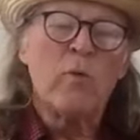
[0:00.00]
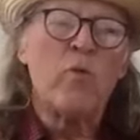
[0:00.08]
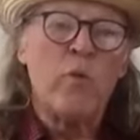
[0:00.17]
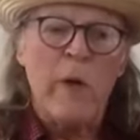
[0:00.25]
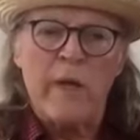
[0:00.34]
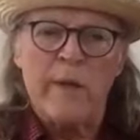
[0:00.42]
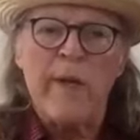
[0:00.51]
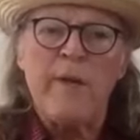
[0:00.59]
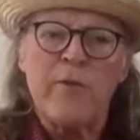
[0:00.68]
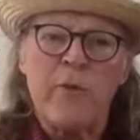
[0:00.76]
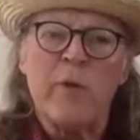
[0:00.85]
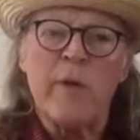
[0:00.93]
really,
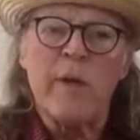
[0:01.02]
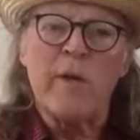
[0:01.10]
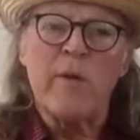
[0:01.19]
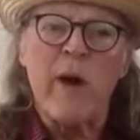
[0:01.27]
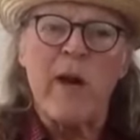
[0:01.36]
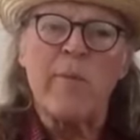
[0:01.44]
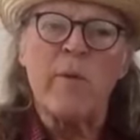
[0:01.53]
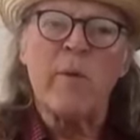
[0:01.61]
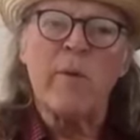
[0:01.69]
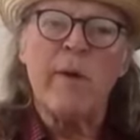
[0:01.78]
truly incredible